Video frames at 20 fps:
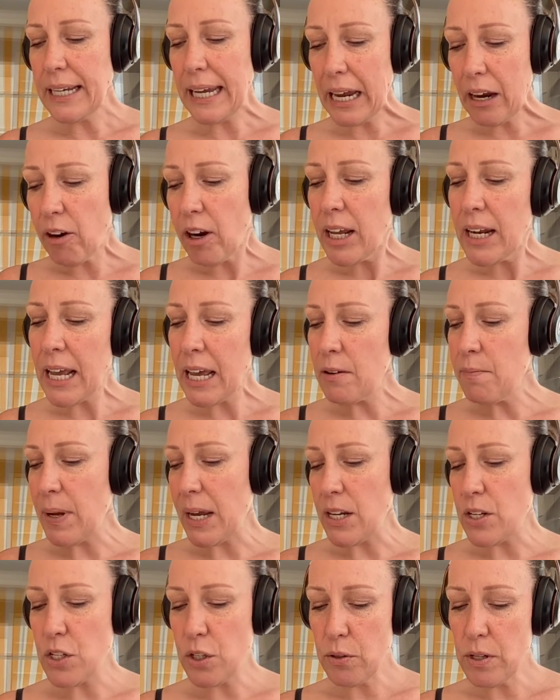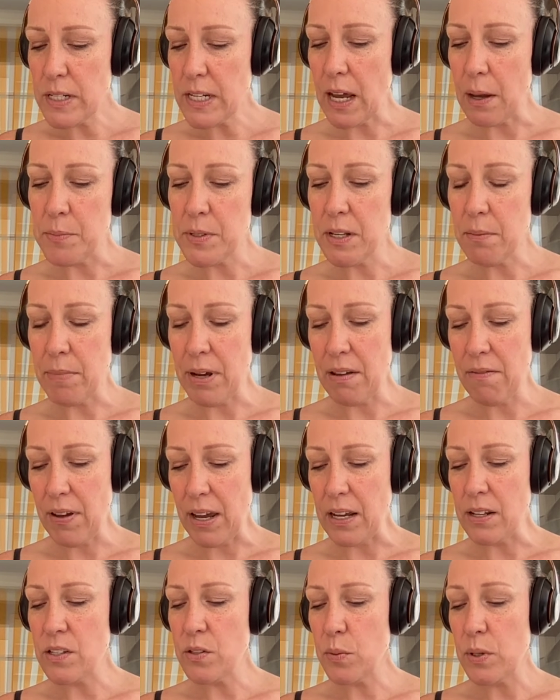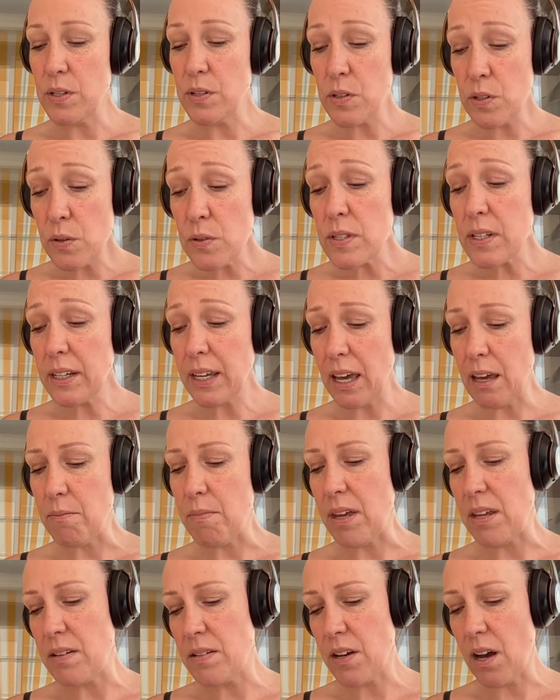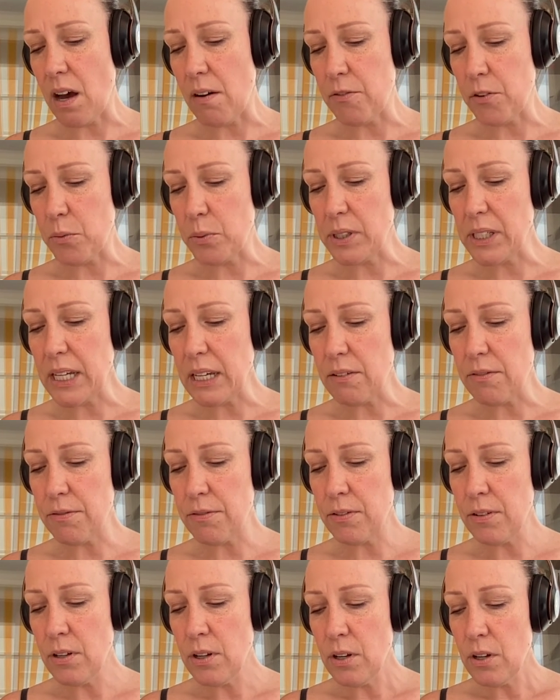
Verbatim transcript: Karen had made two attempts at my veins when Susan came in to offer relief.